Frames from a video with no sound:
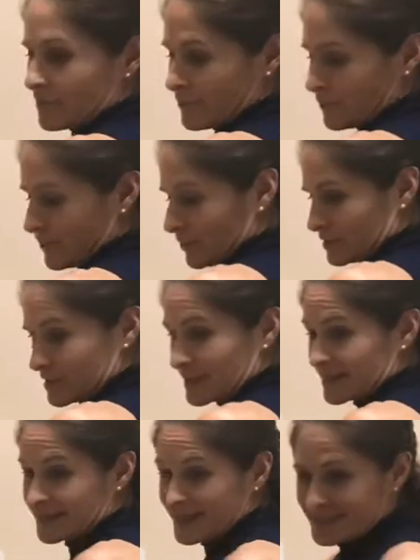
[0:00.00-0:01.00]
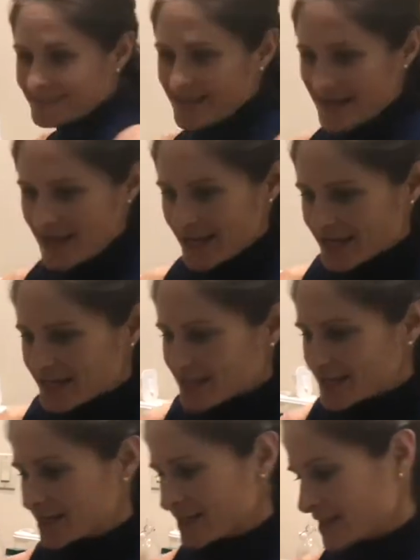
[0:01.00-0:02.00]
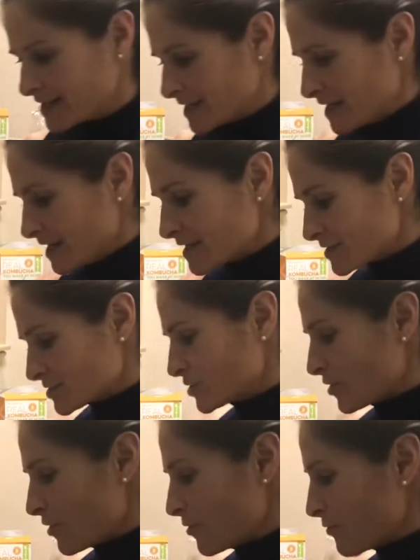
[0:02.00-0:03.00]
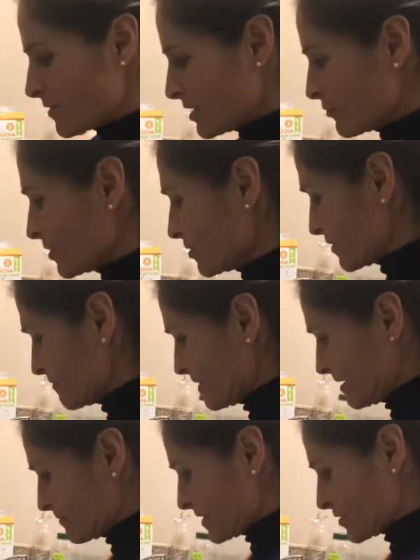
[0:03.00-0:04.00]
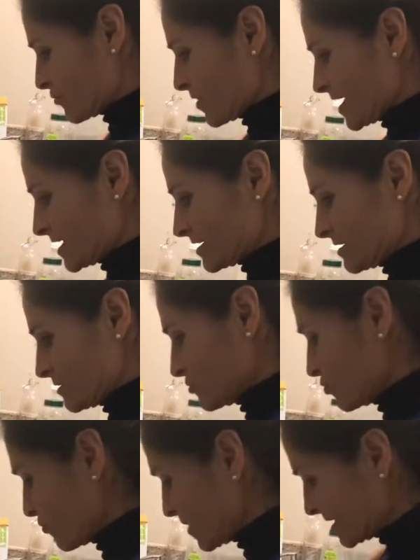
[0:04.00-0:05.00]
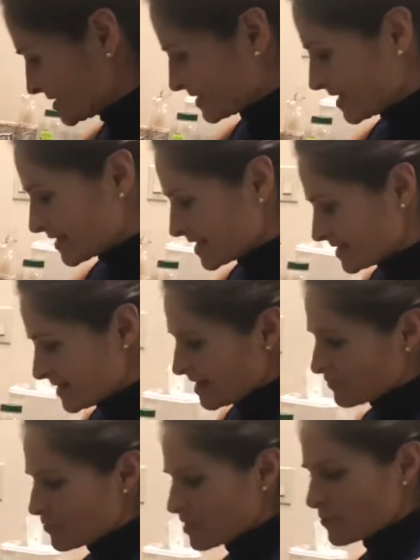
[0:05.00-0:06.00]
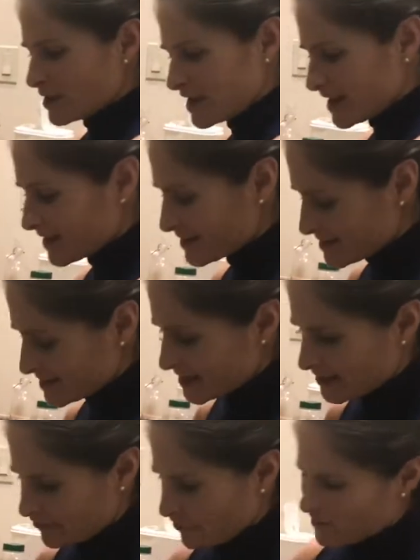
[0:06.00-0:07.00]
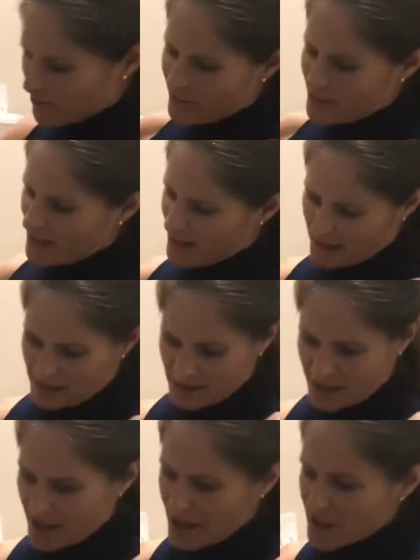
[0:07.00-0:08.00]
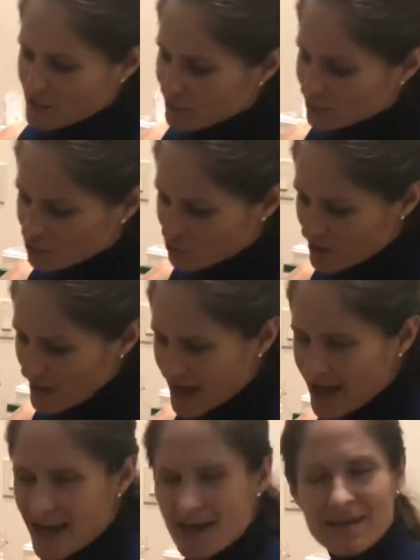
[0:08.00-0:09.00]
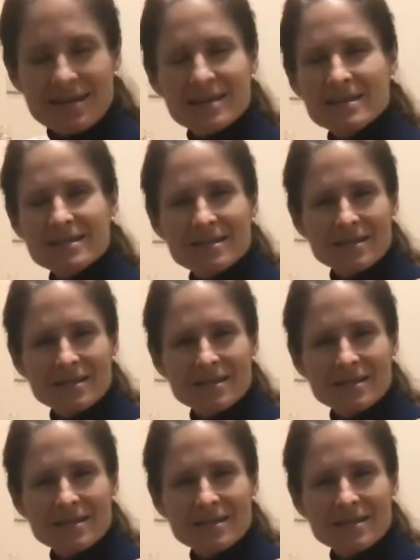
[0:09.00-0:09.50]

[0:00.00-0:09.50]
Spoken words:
put the date so we will remember when do we start it, and we will let it sit for 3 days. So today is